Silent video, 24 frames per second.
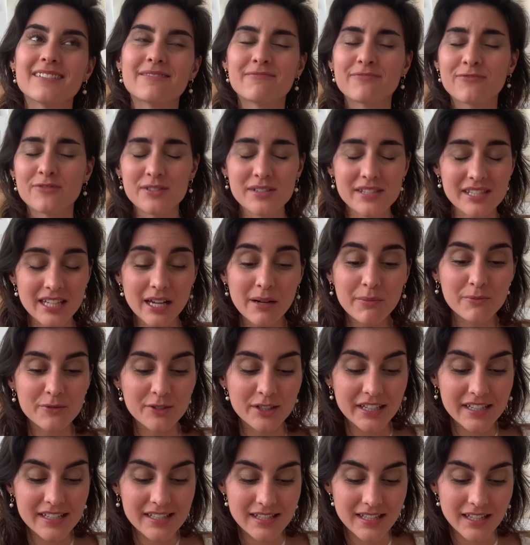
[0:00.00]
for some
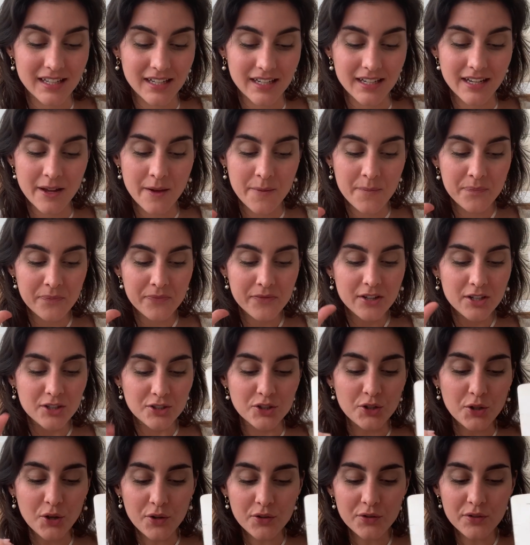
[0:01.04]
reason
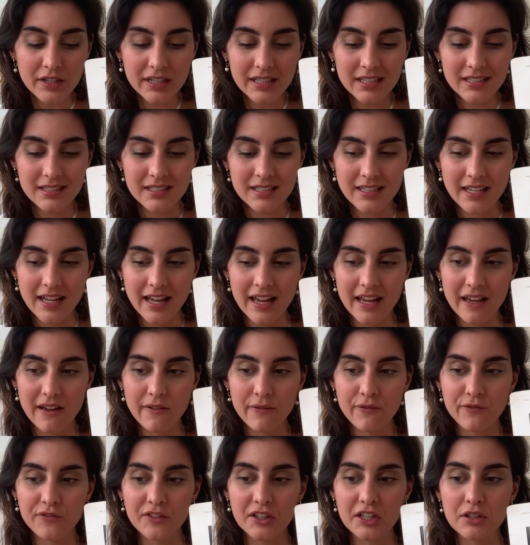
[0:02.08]
your reading today
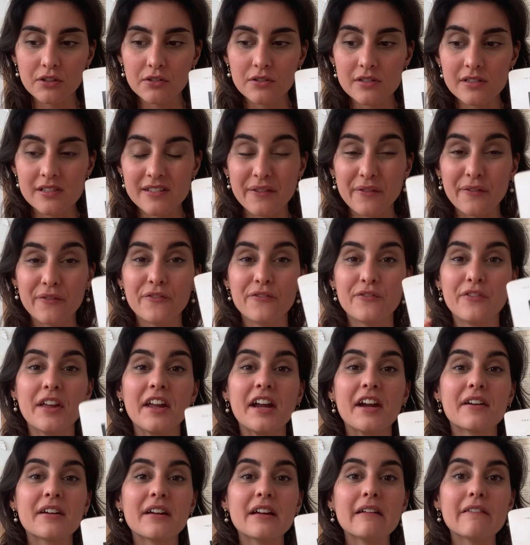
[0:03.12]
feels
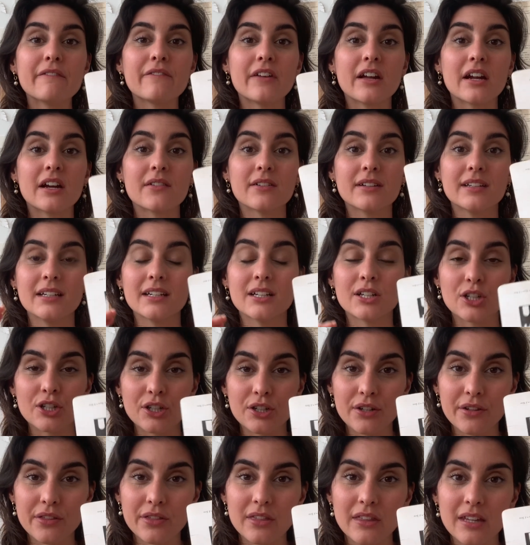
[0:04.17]
very, very
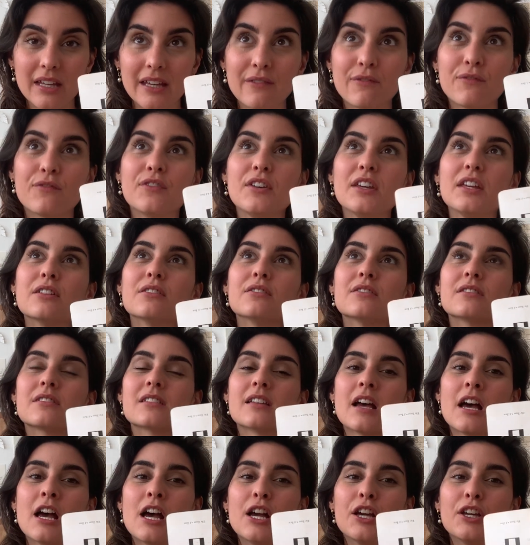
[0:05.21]
earthy, feels,
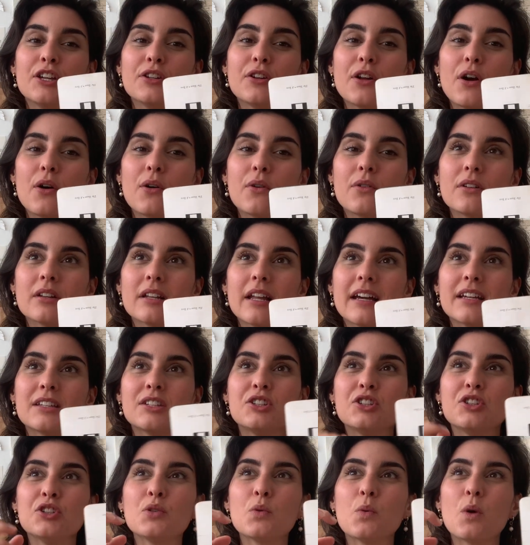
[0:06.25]
you know,
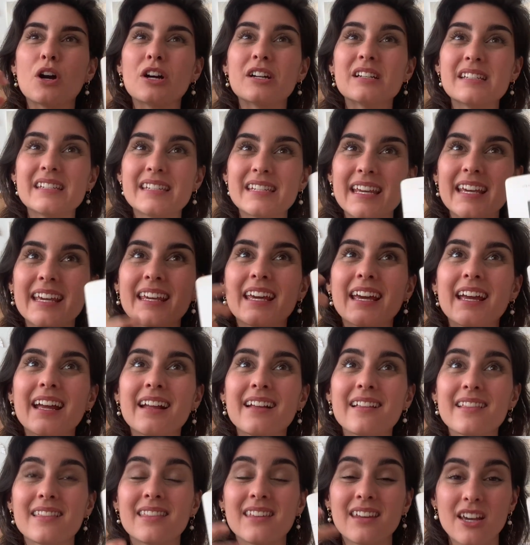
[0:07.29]
like you are
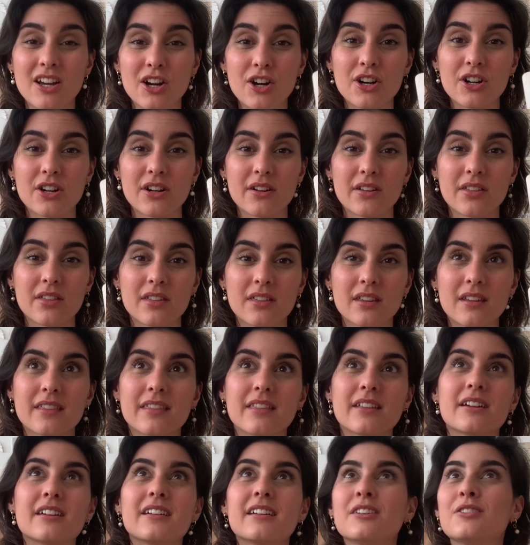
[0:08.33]
digging the earth,
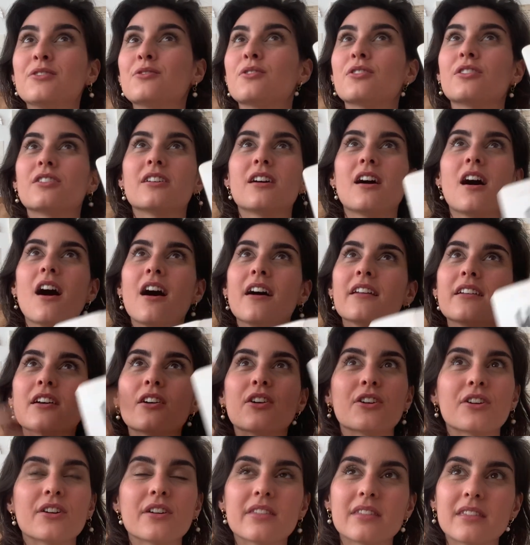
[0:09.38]
that you're
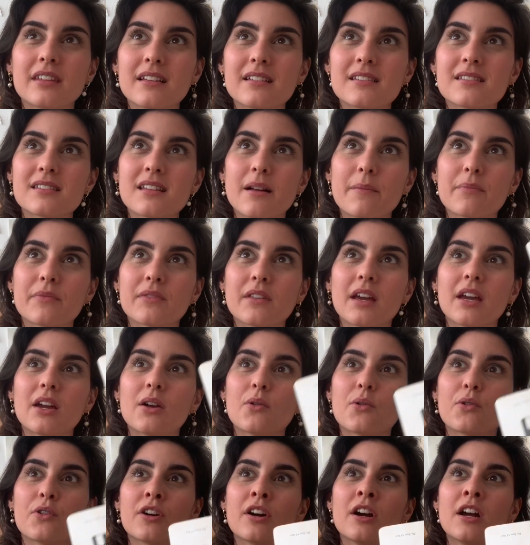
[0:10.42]
unearthing something,
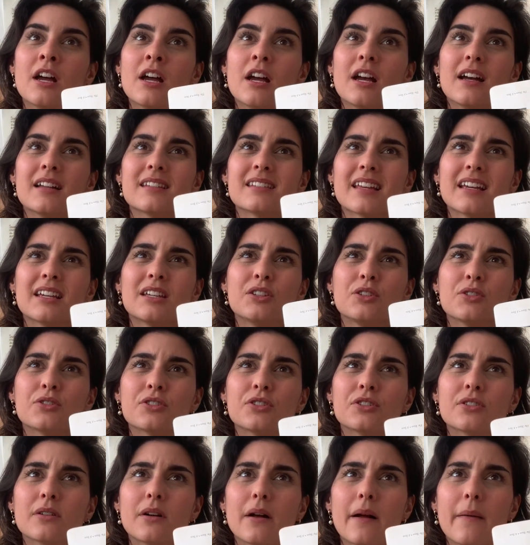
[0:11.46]
or it's like
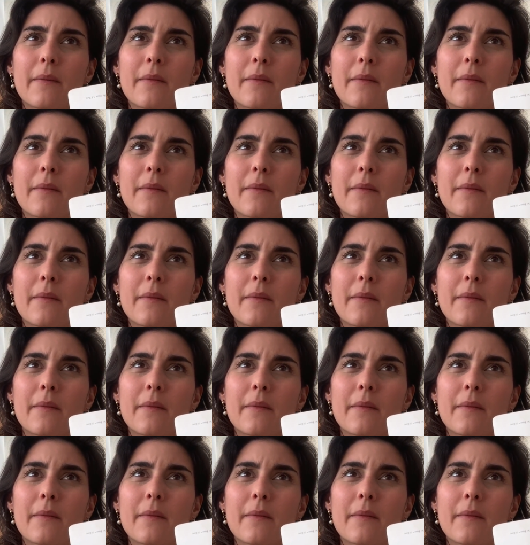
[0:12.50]
you're,